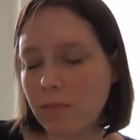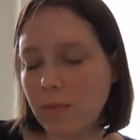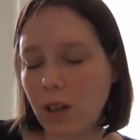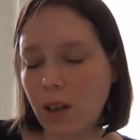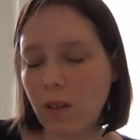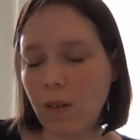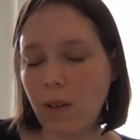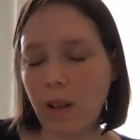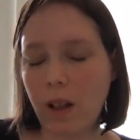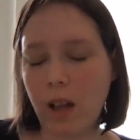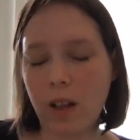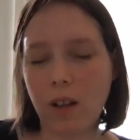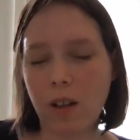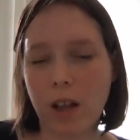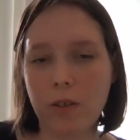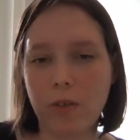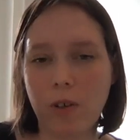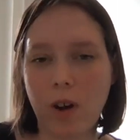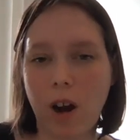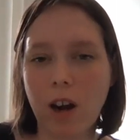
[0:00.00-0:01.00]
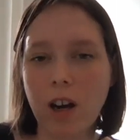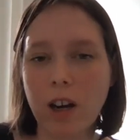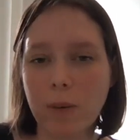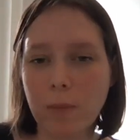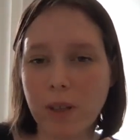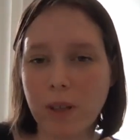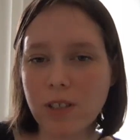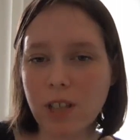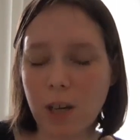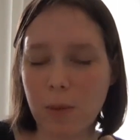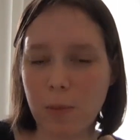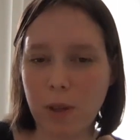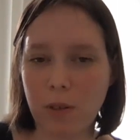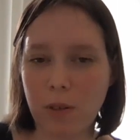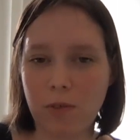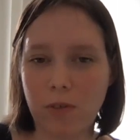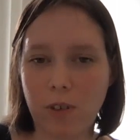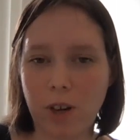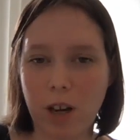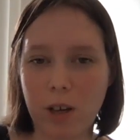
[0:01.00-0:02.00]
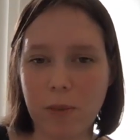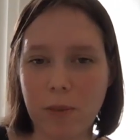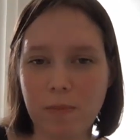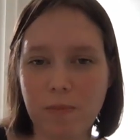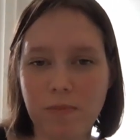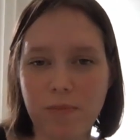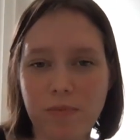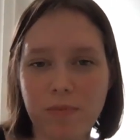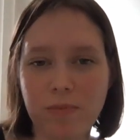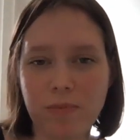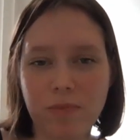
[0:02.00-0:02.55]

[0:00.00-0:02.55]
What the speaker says: a lot of harm that's coming from